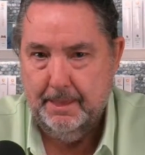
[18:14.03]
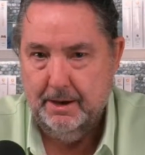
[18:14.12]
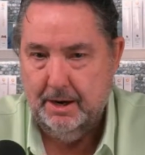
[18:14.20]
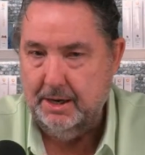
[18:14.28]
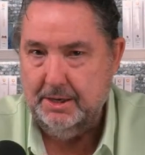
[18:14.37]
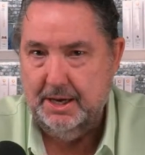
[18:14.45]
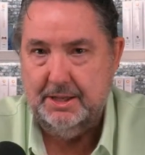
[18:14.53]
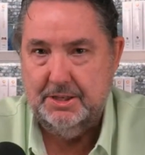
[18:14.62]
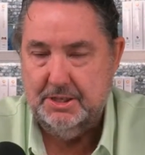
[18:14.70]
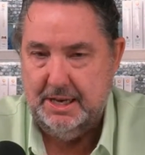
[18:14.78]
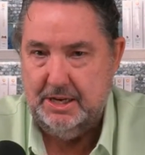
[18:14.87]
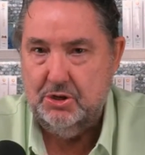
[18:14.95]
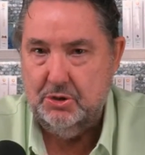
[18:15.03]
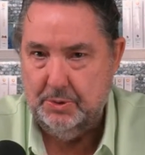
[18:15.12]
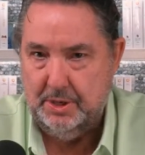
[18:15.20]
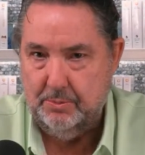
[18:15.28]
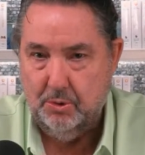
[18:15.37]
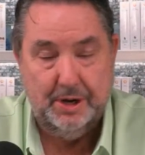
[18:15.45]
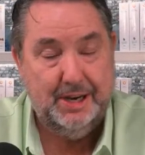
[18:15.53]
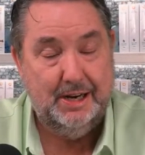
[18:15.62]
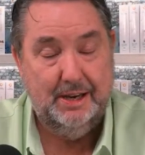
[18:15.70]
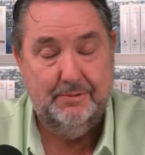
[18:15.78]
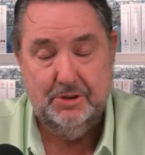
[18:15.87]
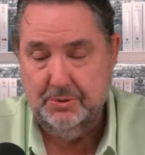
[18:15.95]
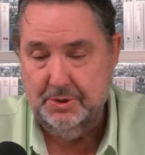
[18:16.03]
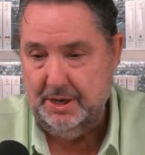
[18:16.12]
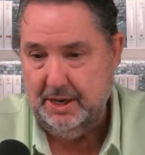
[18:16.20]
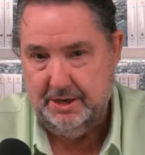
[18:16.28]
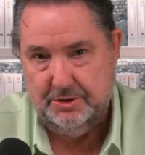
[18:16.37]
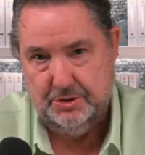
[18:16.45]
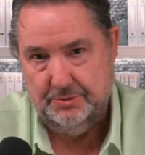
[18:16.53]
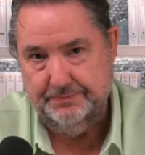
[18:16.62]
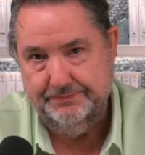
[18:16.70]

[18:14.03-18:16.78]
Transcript: God can't stand you anymore. He loves you and he hates you.